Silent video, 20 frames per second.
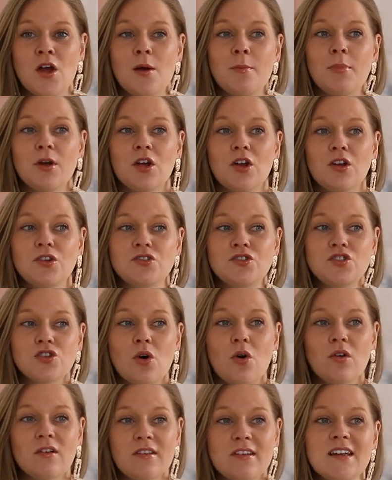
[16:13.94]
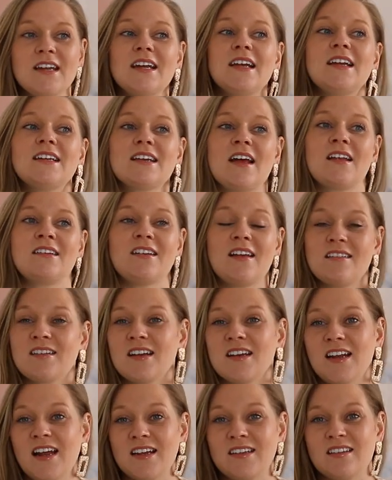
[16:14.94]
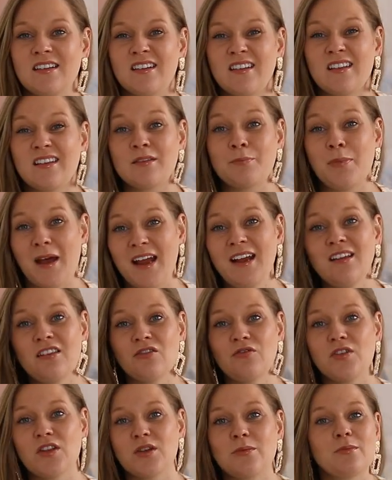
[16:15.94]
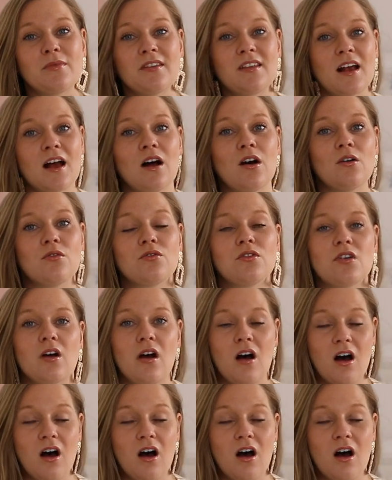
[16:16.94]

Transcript: Because dogs need a designated space for themselves.